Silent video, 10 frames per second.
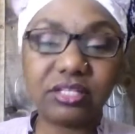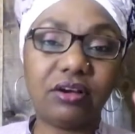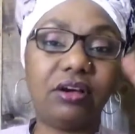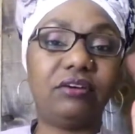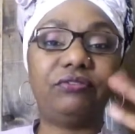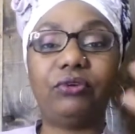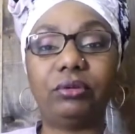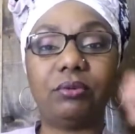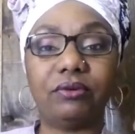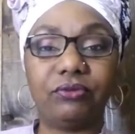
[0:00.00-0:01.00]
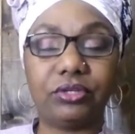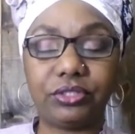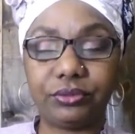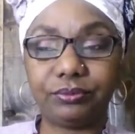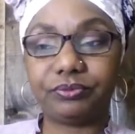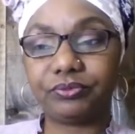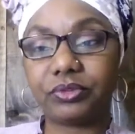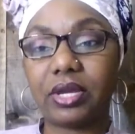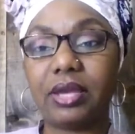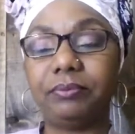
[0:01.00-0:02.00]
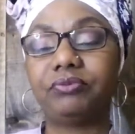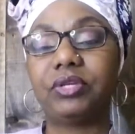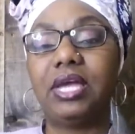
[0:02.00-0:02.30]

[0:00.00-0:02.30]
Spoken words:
to 41, 42. Okay?